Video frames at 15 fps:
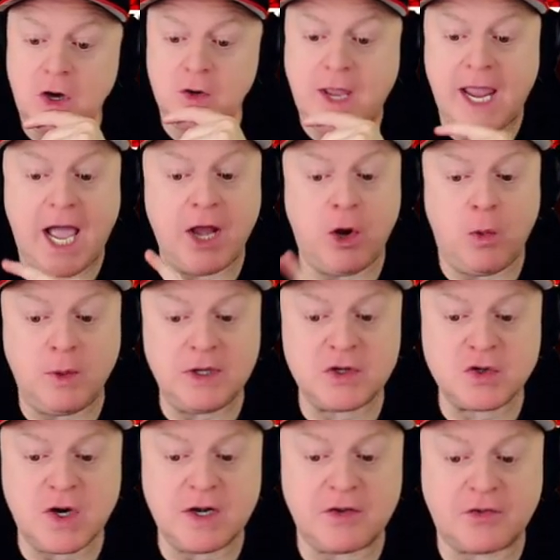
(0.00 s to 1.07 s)
Okay, I don't want
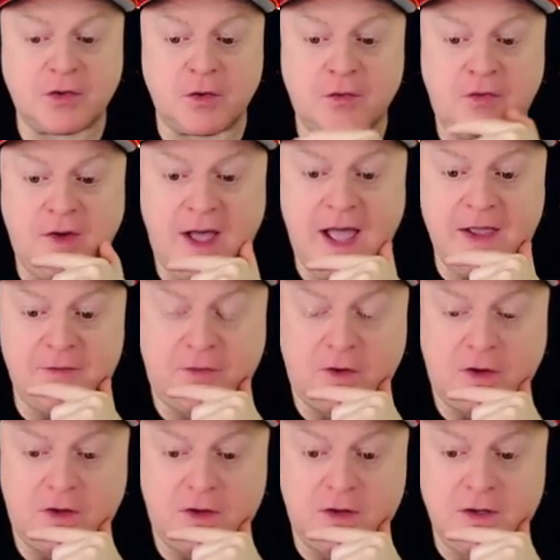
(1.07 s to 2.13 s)
to try to
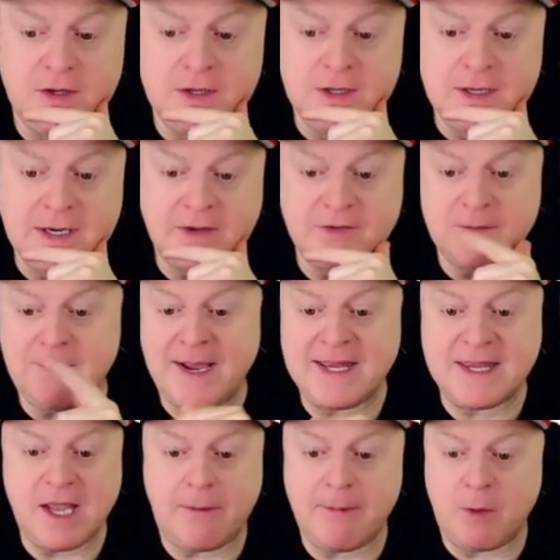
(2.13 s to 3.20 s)
survival, because it
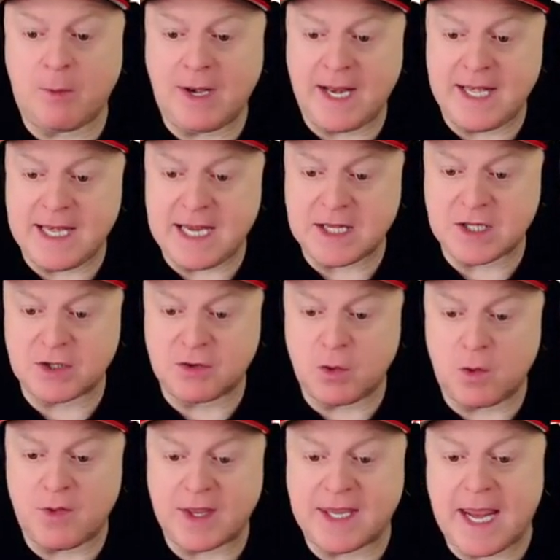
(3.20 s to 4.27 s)
might tell me what I need to
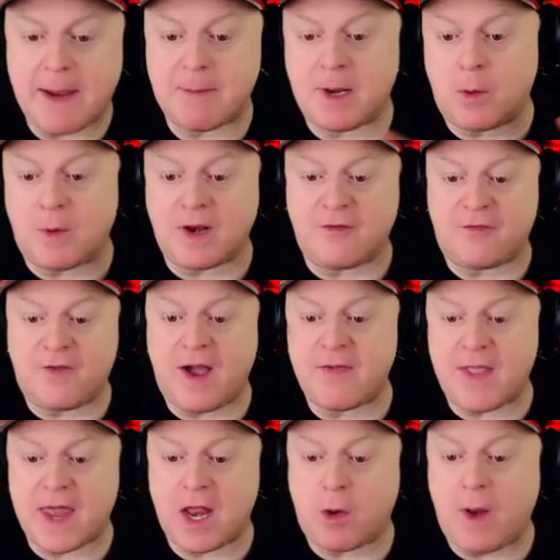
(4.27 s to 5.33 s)
do in the game, and I want to
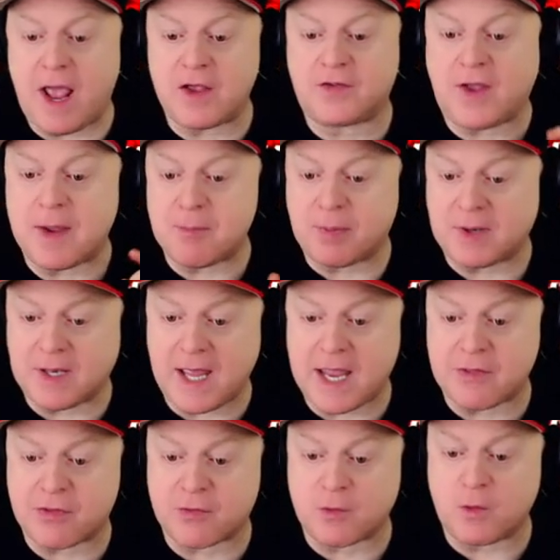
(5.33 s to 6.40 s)
find that out as I
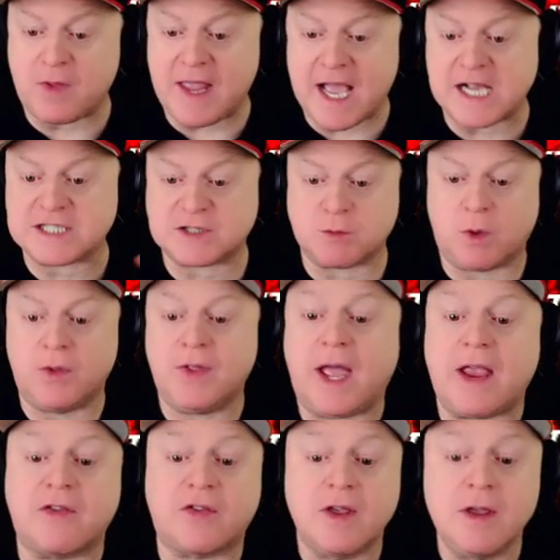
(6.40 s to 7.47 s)
play through the actual
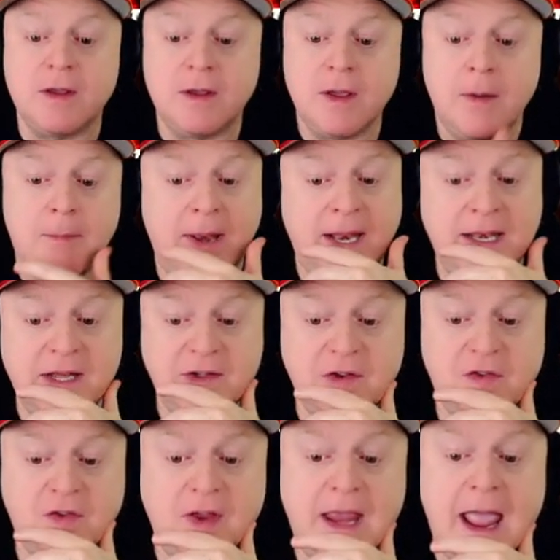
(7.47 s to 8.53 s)
night. But I like
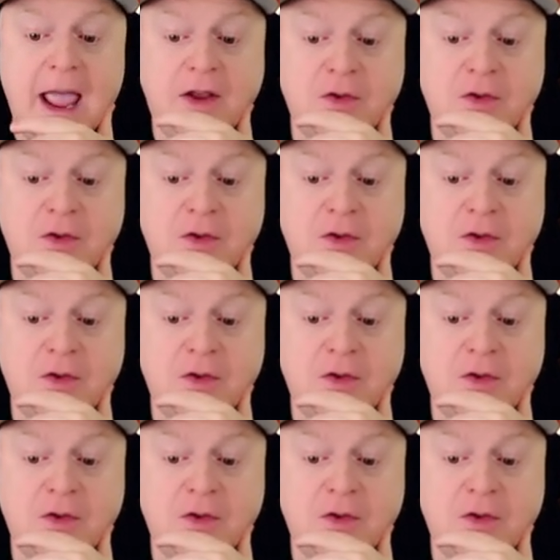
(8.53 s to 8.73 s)
to see